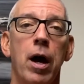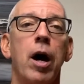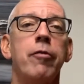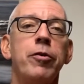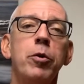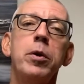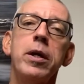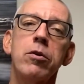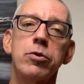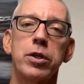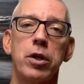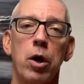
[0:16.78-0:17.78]
A few
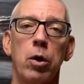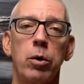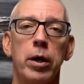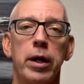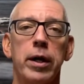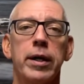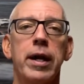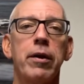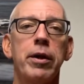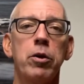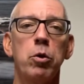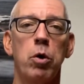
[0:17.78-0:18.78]
years ago,
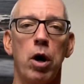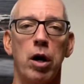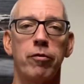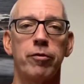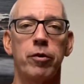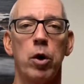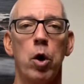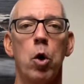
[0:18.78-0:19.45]
Carrie Newhoff